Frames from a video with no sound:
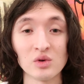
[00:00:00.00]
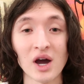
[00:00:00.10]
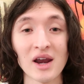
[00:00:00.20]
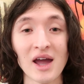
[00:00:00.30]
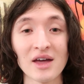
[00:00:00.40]
who
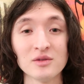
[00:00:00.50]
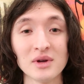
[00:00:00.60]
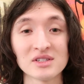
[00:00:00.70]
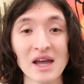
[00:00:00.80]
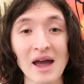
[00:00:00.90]
kind of had the
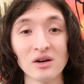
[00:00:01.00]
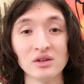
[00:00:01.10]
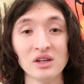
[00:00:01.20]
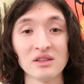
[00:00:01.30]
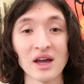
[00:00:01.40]

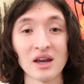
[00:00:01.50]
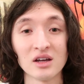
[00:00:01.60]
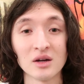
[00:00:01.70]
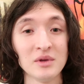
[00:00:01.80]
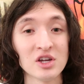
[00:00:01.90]
mentality
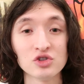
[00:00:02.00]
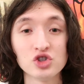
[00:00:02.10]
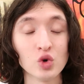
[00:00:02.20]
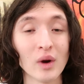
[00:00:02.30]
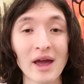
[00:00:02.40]
that he
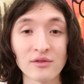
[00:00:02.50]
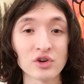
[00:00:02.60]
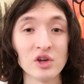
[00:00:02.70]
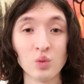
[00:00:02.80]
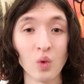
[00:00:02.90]
could do
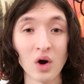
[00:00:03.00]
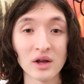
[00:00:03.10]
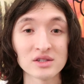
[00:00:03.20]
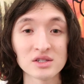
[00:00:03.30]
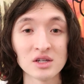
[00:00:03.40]
whatever he
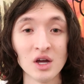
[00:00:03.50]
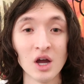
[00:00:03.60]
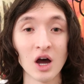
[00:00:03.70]
wants